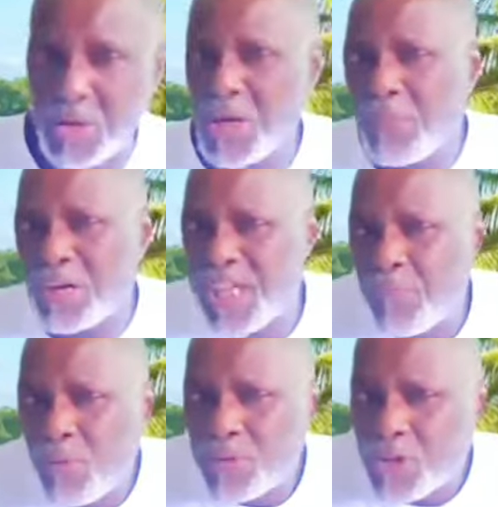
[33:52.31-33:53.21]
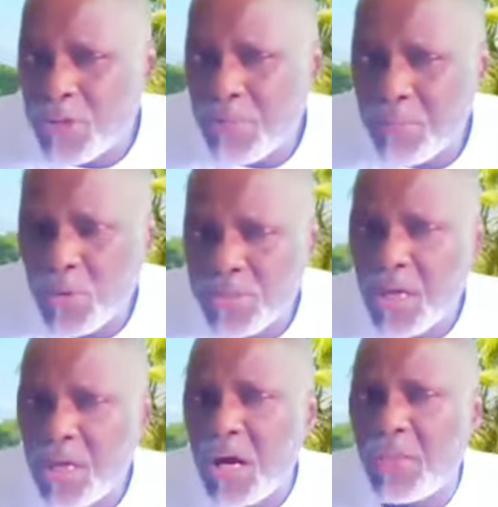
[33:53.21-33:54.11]
So, so by the time a woman's got some
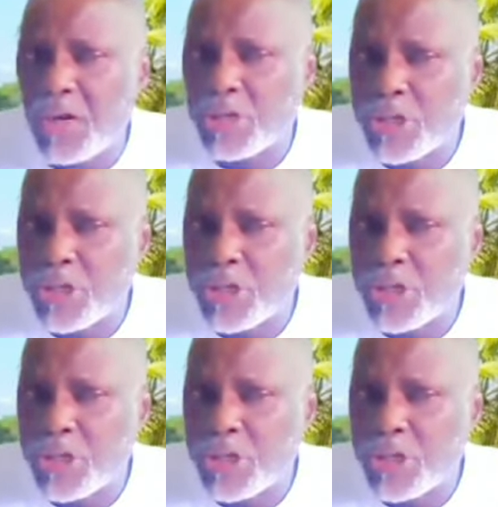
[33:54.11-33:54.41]
menopause,